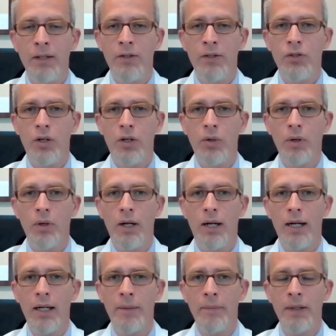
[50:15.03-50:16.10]
So
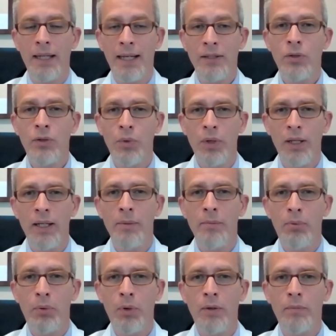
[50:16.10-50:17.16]
that's a really
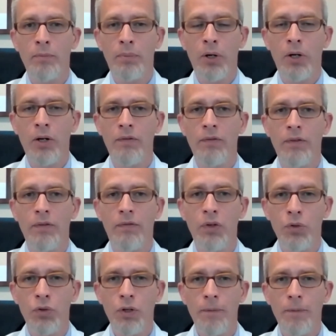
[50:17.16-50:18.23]
important part of the
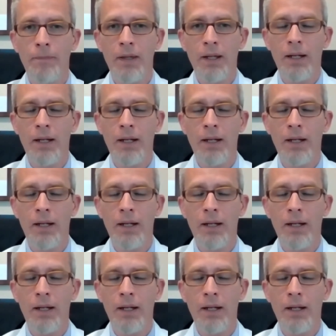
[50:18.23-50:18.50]
future.